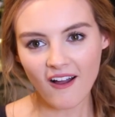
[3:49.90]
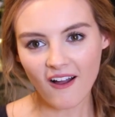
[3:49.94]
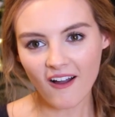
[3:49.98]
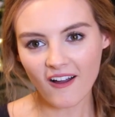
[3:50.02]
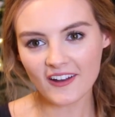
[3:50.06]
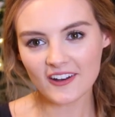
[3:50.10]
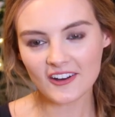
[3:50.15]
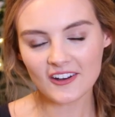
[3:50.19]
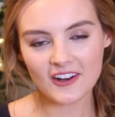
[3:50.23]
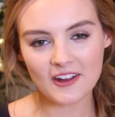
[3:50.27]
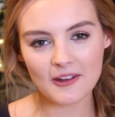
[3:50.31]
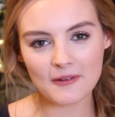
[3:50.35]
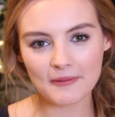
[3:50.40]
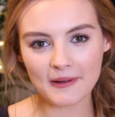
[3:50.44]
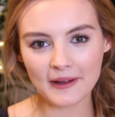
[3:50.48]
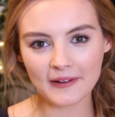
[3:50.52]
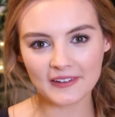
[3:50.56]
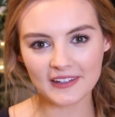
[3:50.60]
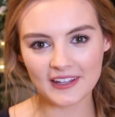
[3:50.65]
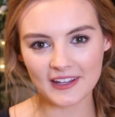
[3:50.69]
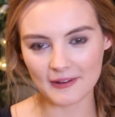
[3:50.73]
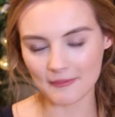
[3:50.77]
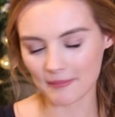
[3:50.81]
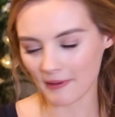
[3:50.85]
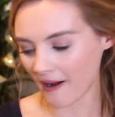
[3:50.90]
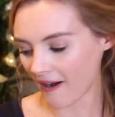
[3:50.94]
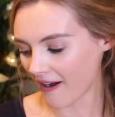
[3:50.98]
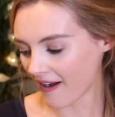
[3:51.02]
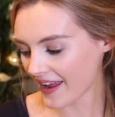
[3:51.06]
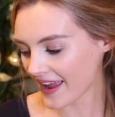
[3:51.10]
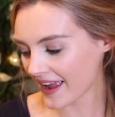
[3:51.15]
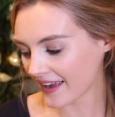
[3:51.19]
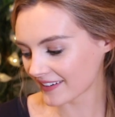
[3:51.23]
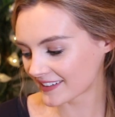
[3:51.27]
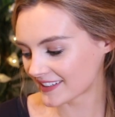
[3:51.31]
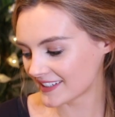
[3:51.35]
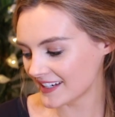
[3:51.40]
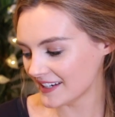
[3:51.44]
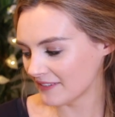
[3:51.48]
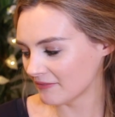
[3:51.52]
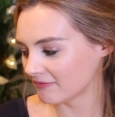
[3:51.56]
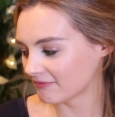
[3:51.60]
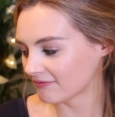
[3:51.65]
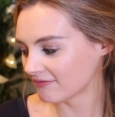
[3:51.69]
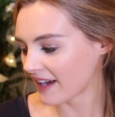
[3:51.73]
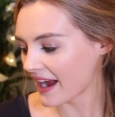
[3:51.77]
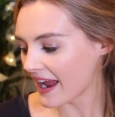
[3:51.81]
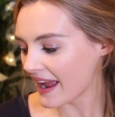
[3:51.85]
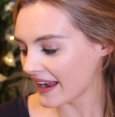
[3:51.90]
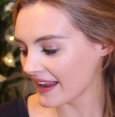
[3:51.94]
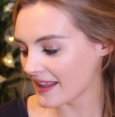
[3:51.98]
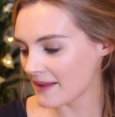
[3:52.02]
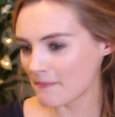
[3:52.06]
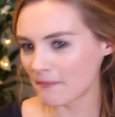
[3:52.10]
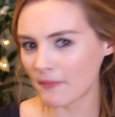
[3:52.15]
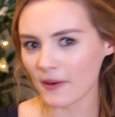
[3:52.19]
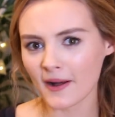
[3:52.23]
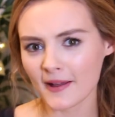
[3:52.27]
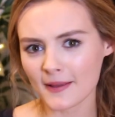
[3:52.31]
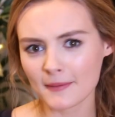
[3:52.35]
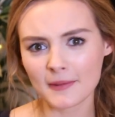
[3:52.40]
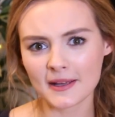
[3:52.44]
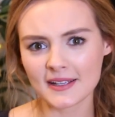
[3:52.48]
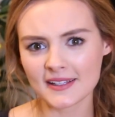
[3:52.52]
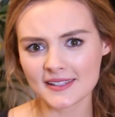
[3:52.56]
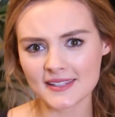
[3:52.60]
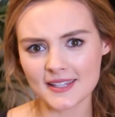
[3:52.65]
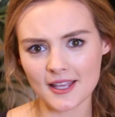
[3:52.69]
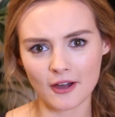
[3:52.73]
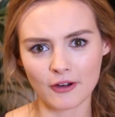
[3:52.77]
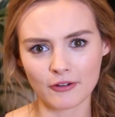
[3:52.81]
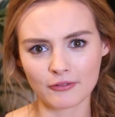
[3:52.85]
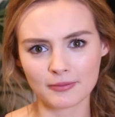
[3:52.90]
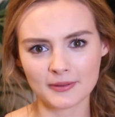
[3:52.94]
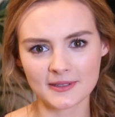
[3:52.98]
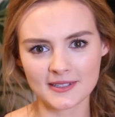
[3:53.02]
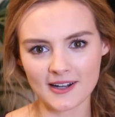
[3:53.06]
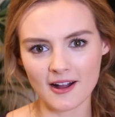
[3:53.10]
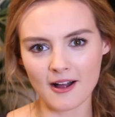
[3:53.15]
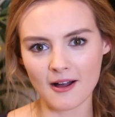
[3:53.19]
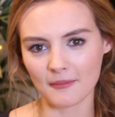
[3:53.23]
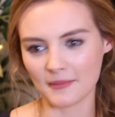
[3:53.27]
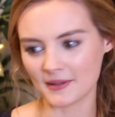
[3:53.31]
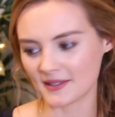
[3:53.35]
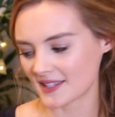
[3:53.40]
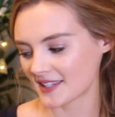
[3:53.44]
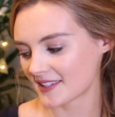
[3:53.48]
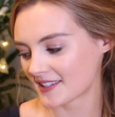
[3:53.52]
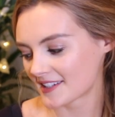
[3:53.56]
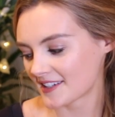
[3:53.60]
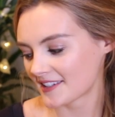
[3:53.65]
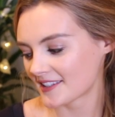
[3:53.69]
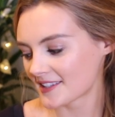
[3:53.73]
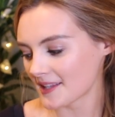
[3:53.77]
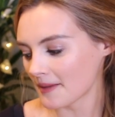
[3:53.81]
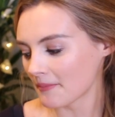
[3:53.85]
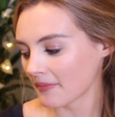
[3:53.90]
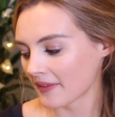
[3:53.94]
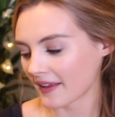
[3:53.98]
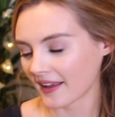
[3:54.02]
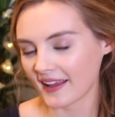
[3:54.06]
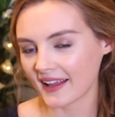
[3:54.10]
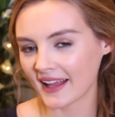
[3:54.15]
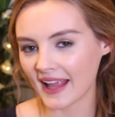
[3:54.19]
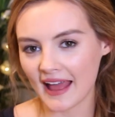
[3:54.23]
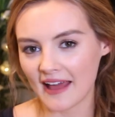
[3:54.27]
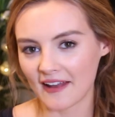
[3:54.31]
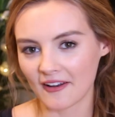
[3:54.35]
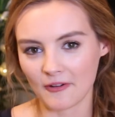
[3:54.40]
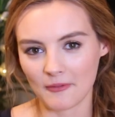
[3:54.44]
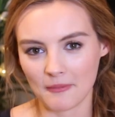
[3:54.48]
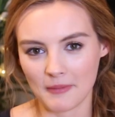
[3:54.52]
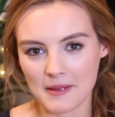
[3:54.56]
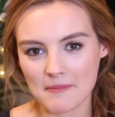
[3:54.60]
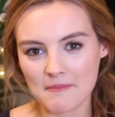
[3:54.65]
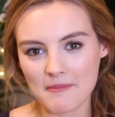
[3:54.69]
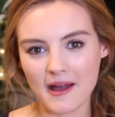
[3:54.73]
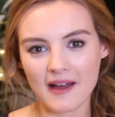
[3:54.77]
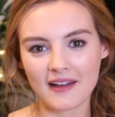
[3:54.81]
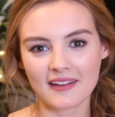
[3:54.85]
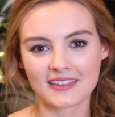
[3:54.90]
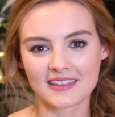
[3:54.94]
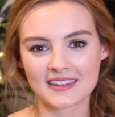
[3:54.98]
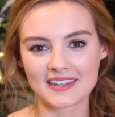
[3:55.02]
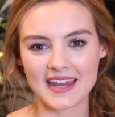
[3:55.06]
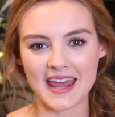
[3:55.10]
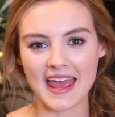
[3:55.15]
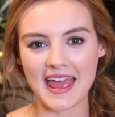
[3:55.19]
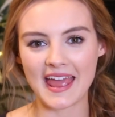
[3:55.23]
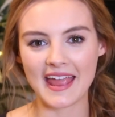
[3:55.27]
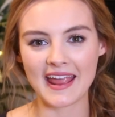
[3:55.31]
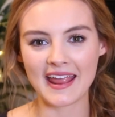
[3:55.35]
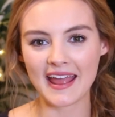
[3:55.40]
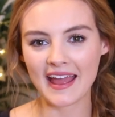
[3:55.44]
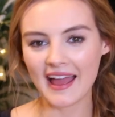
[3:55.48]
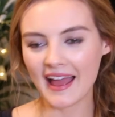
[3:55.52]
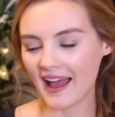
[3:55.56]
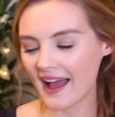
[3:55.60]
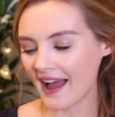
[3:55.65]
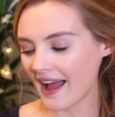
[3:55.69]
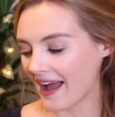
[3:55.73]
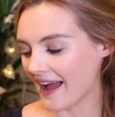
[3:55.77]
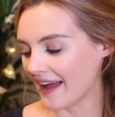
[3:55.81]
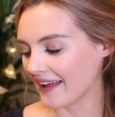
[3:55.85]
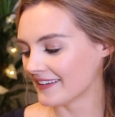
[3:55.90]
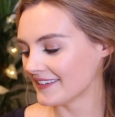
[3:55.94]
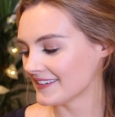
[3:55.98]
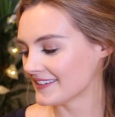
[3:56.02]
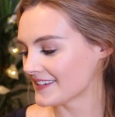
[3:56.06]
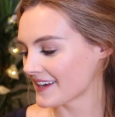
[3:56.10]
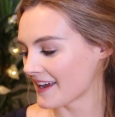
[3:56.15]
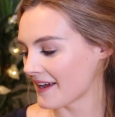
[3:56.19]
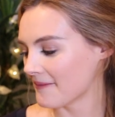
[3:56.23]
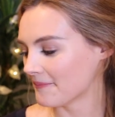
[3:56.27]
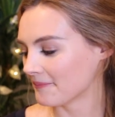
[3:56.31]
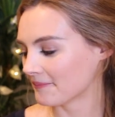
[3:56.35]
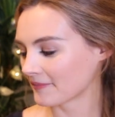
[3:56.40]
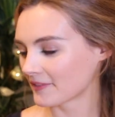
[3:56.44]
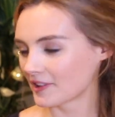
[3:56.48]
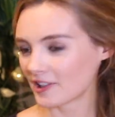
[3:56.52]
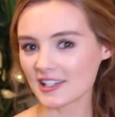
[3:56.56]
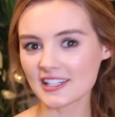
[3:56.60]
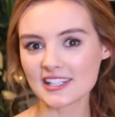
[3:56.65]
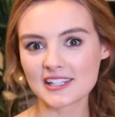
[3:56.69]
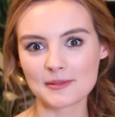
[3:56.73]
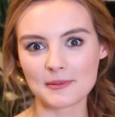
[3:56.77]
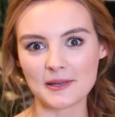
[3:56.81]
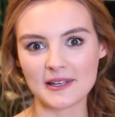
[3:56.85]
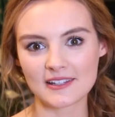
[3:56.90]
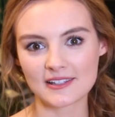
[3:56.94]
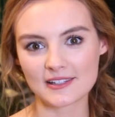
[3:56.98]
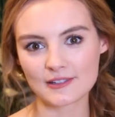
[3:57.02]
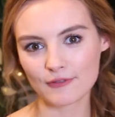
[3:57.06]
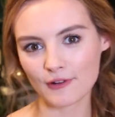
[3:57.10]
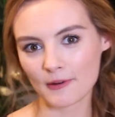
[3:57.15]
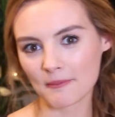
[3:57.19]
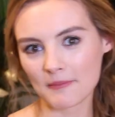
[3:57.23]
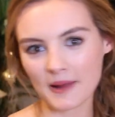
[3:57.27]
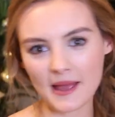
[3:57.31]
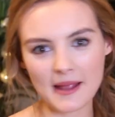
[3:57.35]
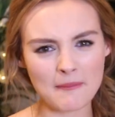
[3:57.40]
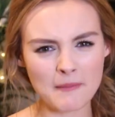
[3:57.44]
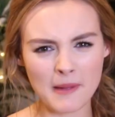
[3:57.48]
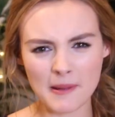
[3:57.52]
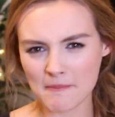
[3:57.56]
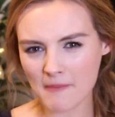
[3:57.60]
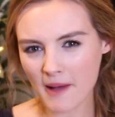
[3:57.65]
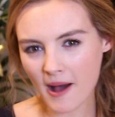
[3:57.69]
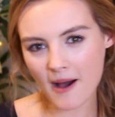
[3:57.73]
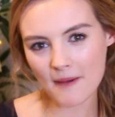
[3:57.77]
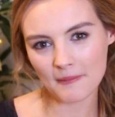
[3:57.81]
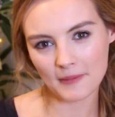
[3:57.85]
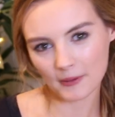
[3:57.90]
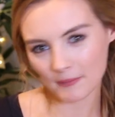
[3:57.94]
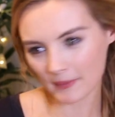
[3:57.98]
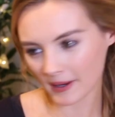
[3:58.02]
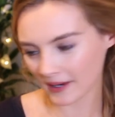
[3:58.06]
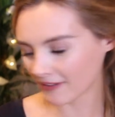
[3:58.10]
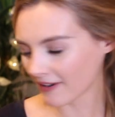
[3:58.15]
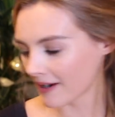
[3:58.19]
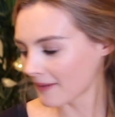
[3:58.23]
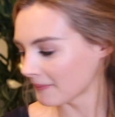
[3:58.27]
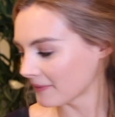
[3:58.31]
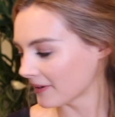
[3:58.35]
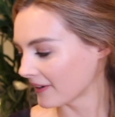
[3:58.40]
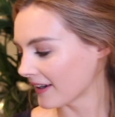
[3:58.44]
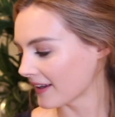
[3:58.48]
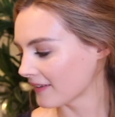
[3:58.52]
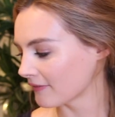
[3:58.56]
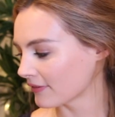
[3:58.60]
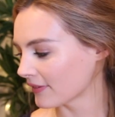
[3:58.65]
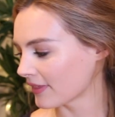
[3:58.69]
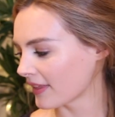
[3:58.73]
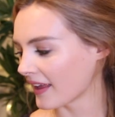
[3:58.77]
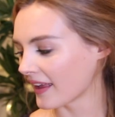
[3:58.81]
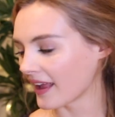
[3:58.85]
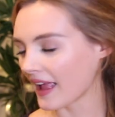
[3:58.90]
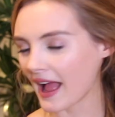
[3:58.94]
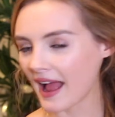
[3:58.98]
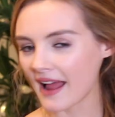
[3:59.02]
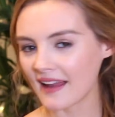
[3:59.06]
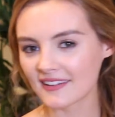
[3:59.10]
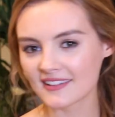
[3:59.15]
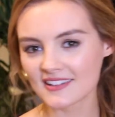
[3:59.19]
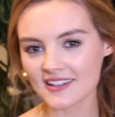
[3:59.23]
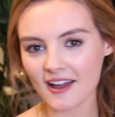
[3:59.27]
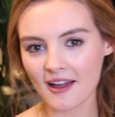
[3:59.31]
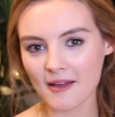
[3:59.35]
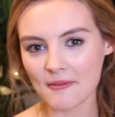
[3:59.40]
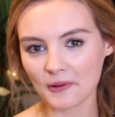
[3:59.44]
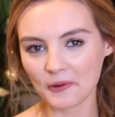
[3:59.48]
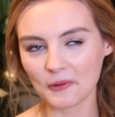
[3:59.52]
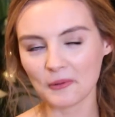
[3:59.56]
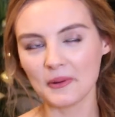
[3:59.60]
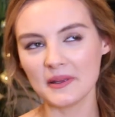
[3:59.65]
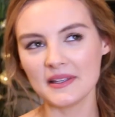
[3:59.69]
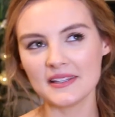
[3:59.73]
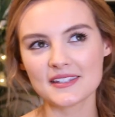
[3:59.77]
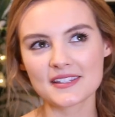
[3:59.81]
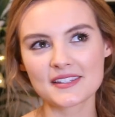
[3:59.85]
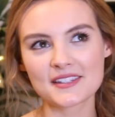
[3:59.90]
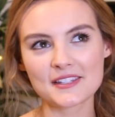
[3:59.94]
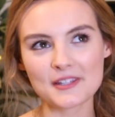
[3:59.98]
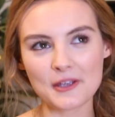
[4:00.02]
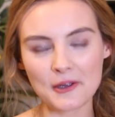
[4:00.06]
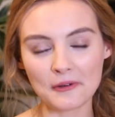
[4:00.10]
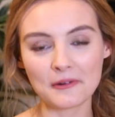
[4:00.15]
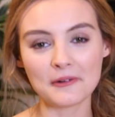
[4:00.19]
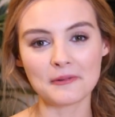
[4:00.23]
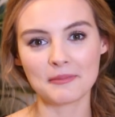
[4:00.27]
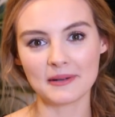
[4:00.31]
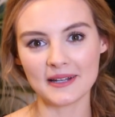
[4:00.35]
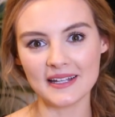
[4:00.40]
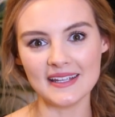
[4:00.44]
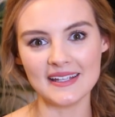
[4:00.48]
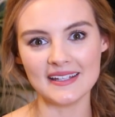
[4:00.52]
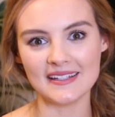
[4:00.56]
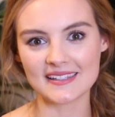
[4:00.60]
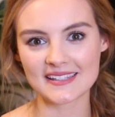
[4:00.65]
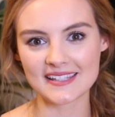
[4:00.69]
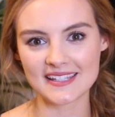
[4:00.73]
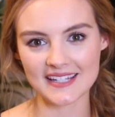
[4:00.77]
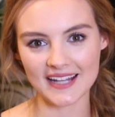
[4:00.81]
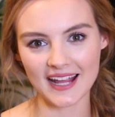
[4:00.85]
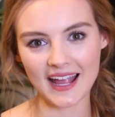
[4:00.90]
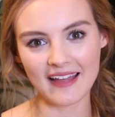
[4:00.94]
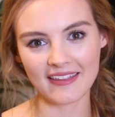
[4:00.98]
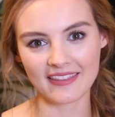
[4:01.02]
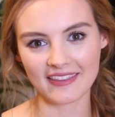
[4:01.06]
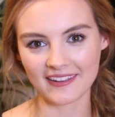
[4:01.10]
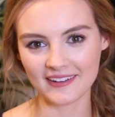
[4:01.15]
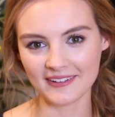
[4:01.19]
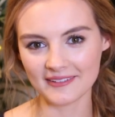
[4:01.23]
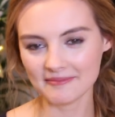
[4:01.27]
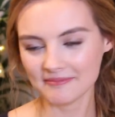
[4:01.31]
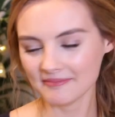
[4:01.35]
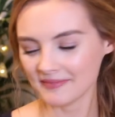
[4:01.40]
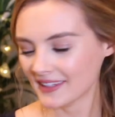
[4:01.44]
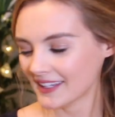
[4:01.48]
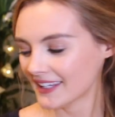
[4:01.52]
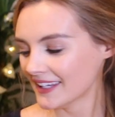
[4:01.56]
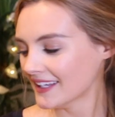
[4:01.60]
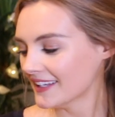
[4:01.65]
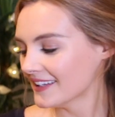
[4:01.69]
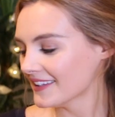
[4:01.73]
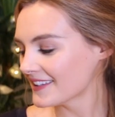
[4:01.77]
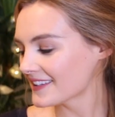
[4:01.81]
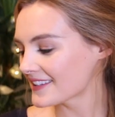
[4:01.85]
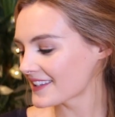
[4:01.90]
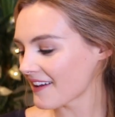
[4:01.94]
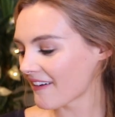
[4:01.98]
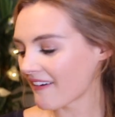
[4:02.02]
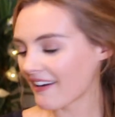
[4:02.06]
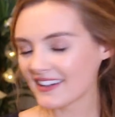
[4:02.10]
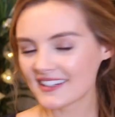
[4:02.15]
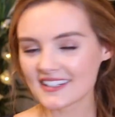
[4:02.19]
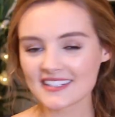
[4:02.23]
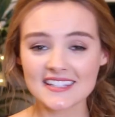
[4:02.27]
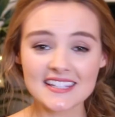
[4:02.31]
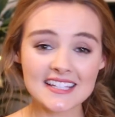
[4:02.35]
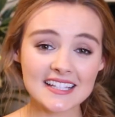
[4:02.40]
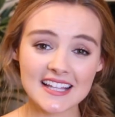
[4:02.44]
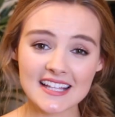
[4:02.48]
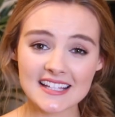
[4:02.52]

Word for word: I don't know about you, but I actually rarely buy myself pyjamas. It's just something I get on my birthday and um, Christmas from like my mum and my grandma and everything, and I'm always so pleased to get them. So I just think